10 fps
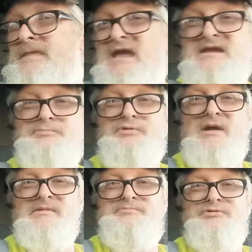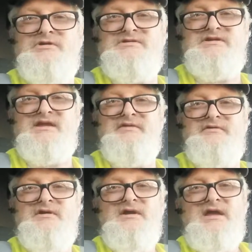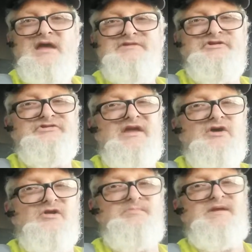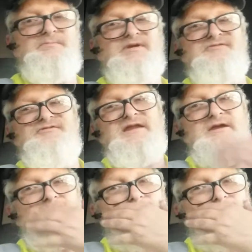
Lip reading: I could probably put it together. It just ain't going to be a big video,